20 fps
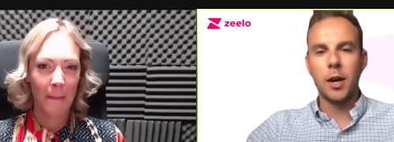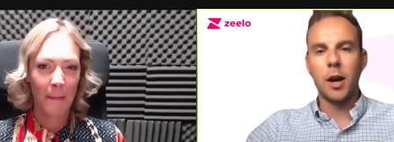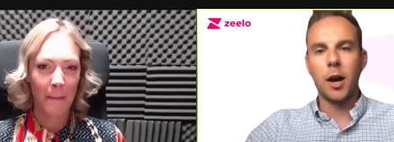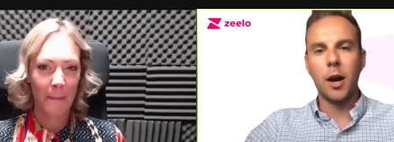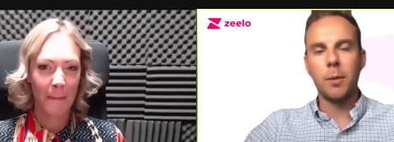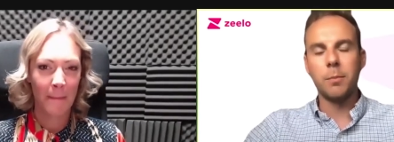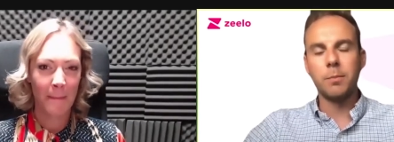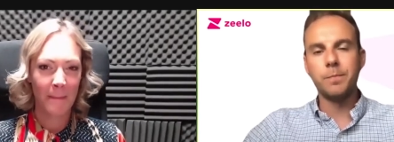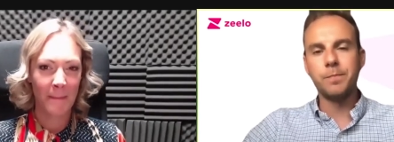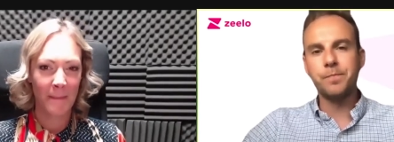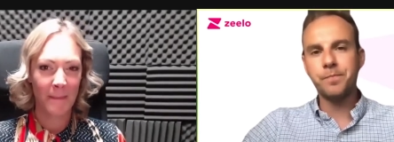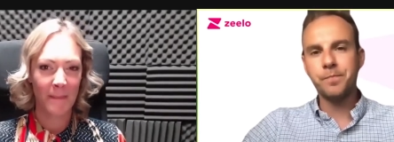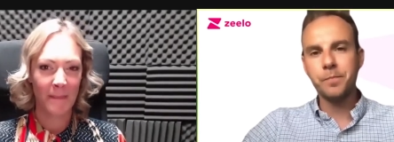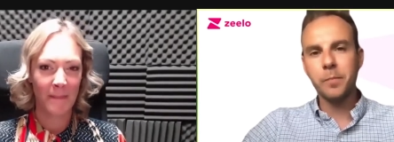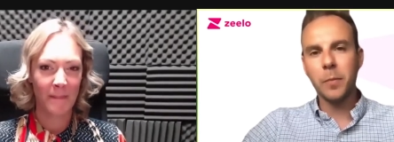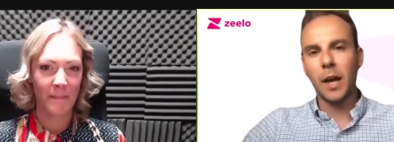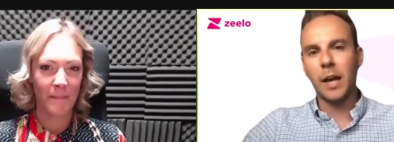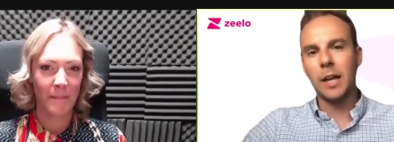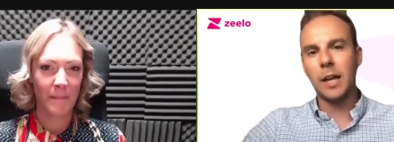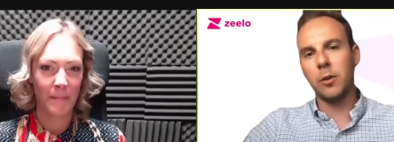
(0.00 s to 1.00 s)
Speaker 1: Um,
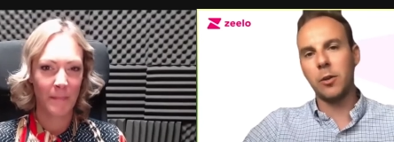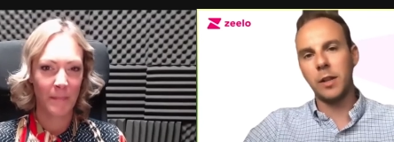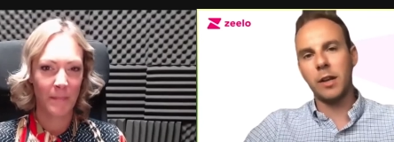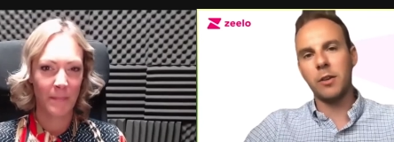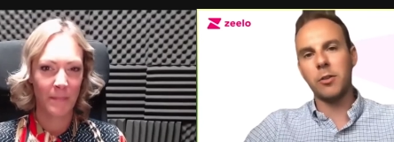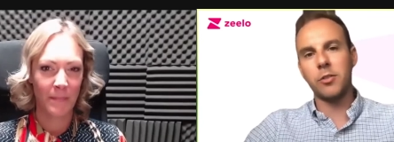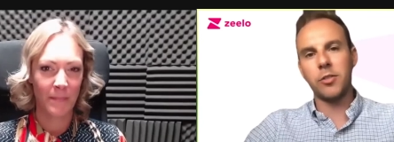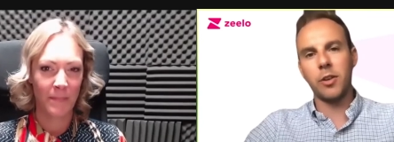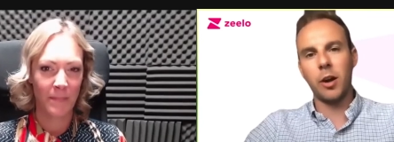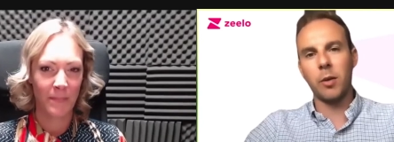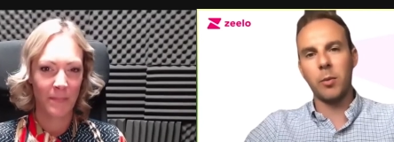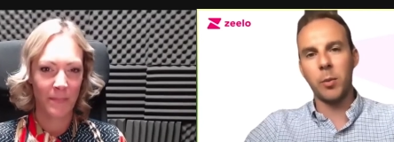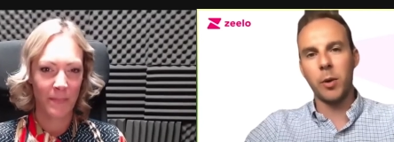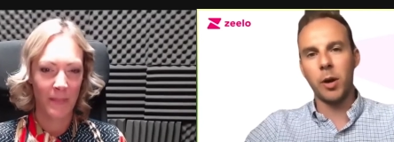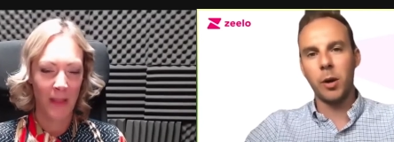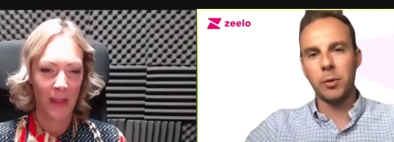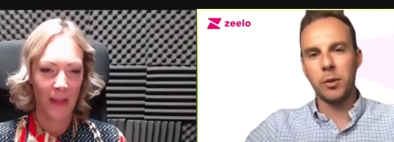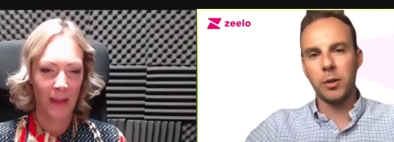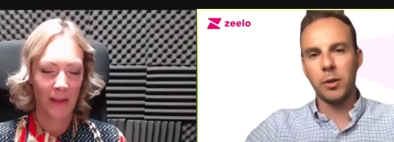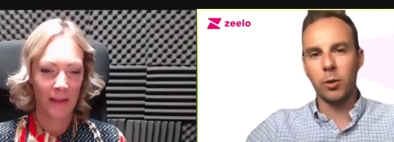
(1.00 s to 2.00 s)
and on the other side, we
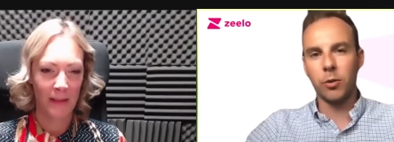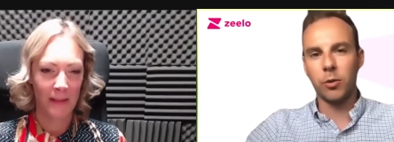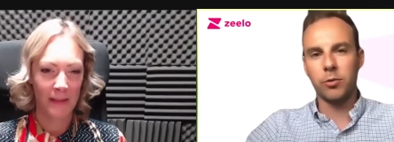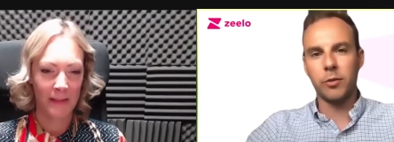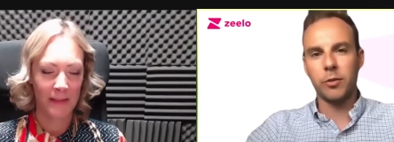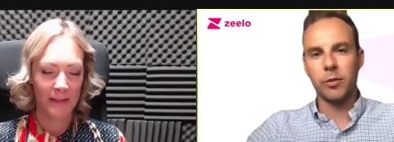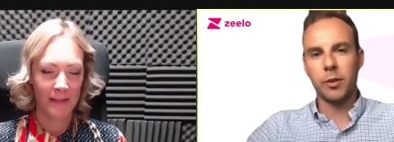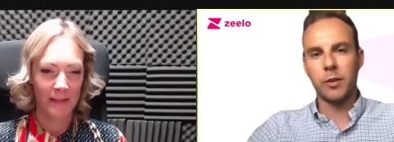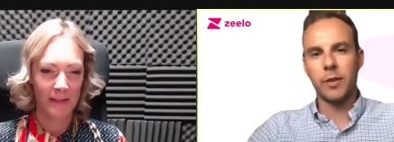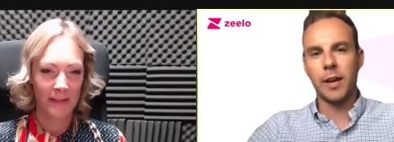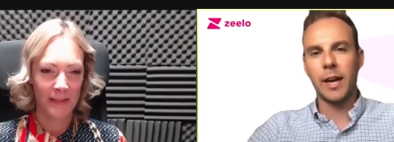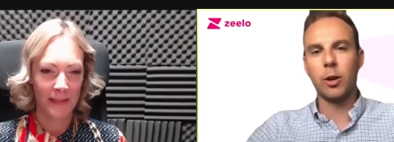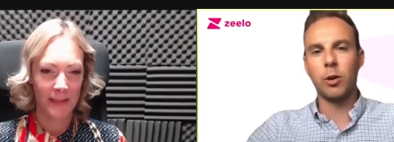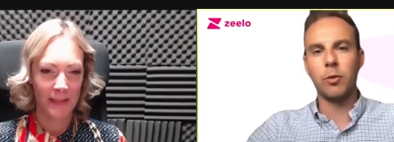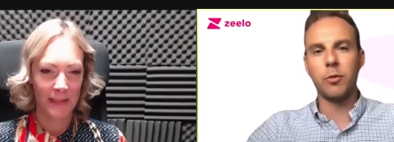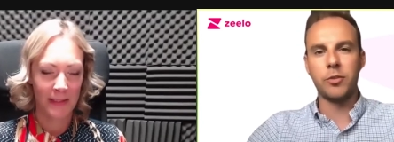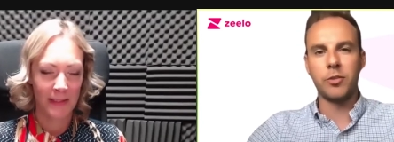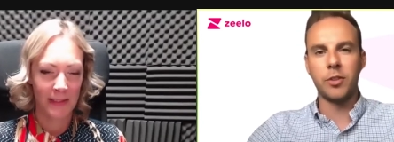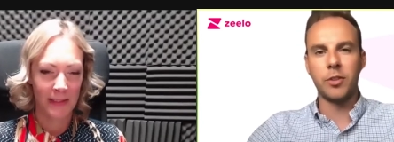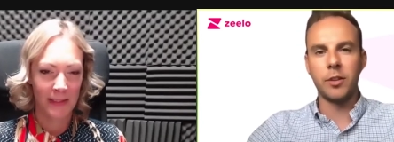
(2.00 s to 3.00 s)
work with lots of kind of head
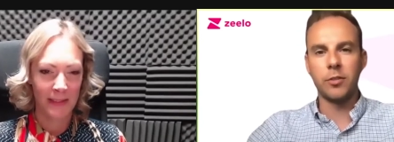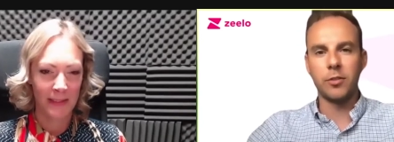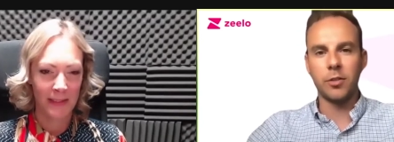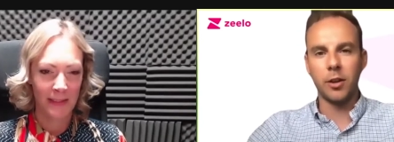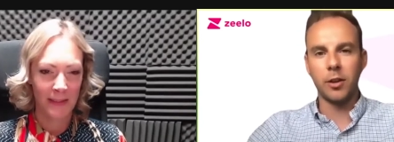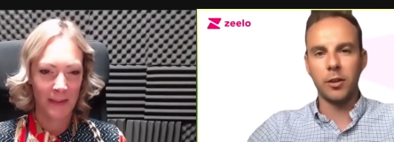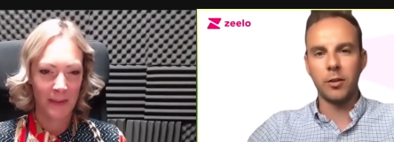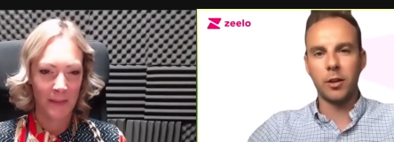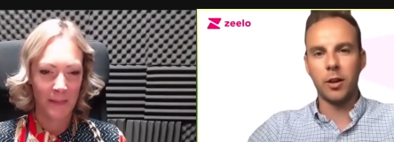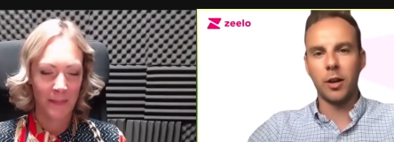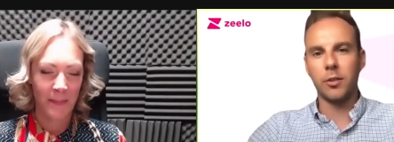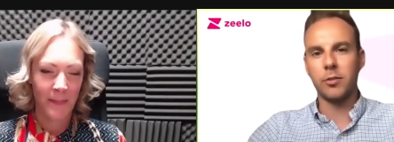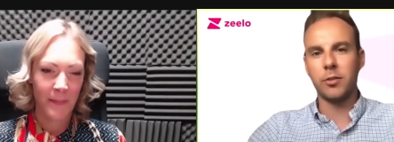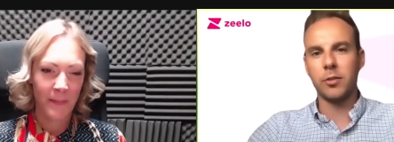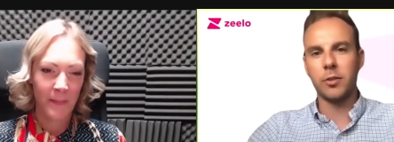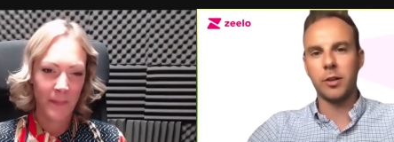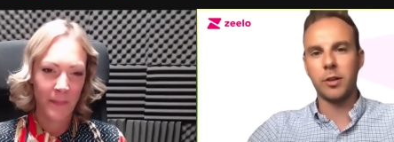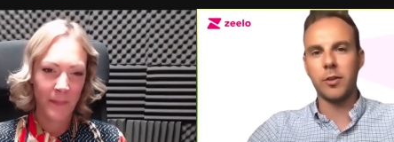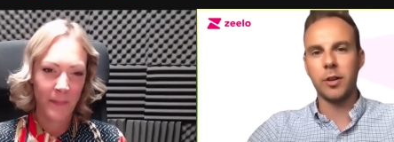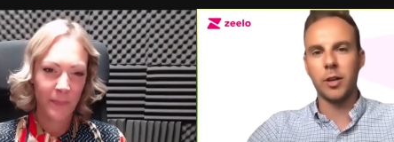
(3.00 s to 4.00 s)
offices, so the likes
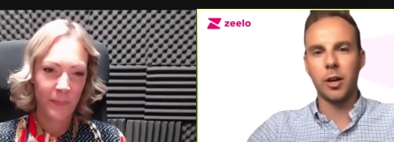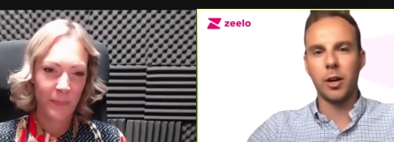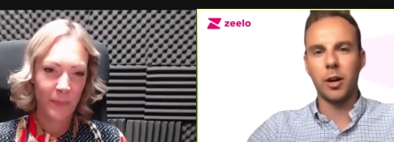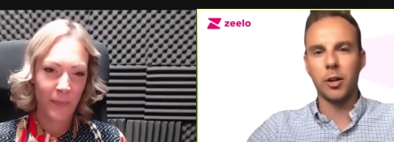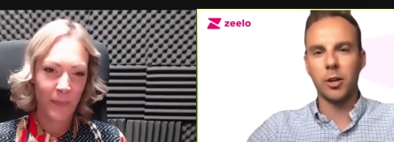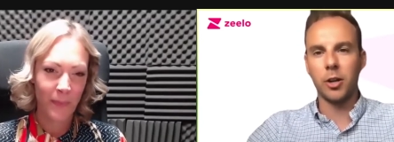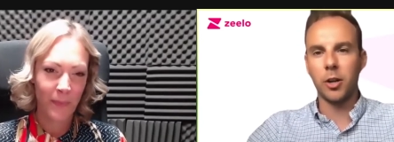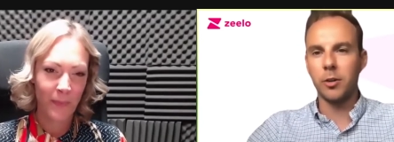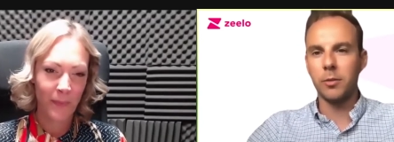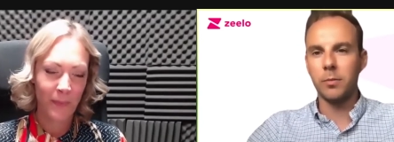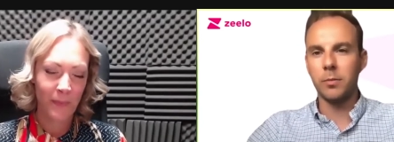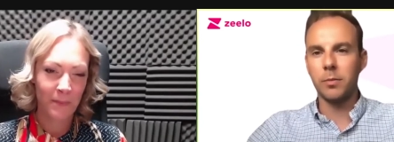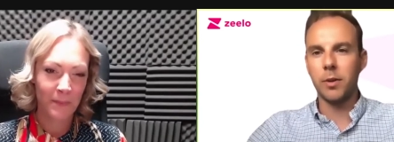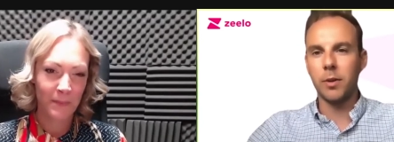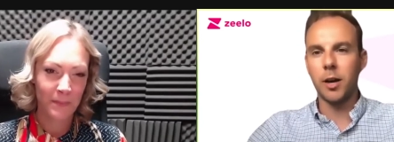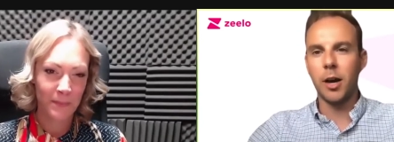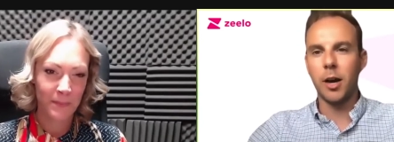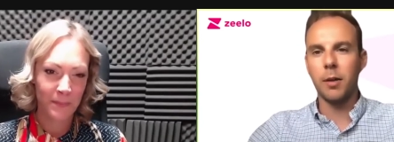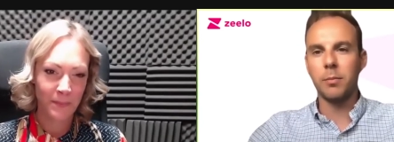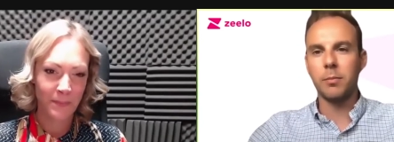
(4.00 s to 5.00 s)
of kind of Ocado,
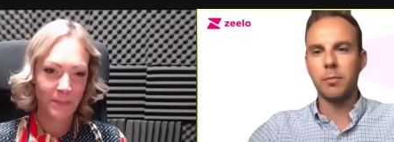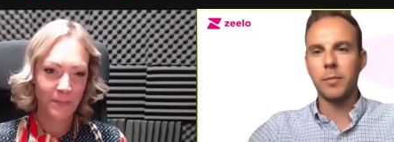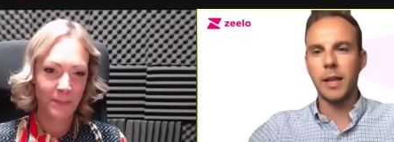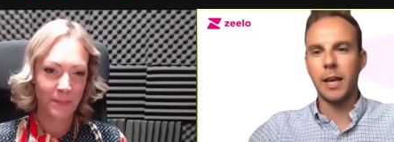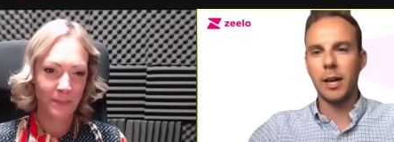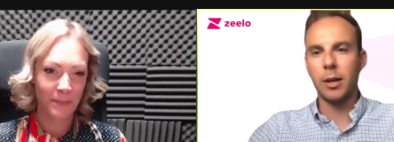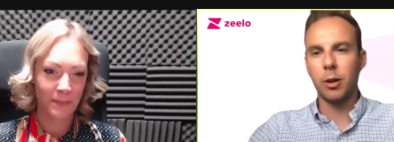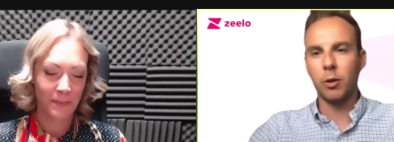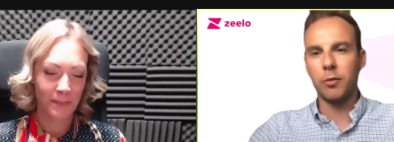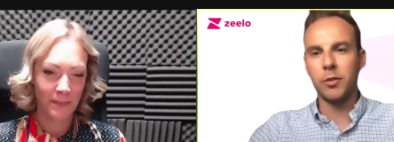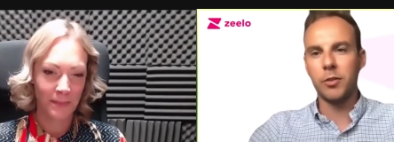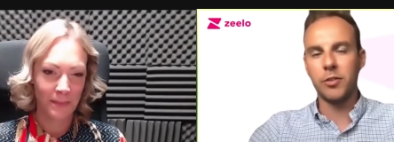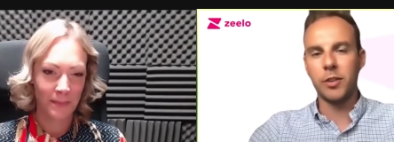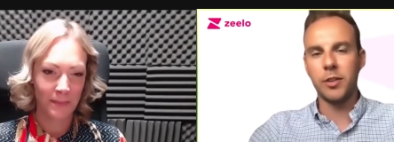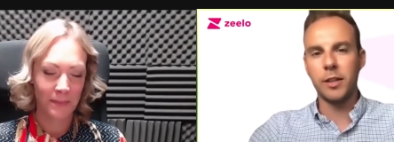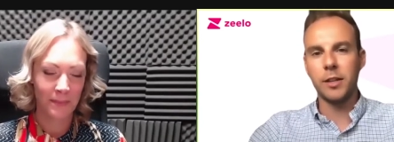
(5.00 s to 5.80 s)
um, the head office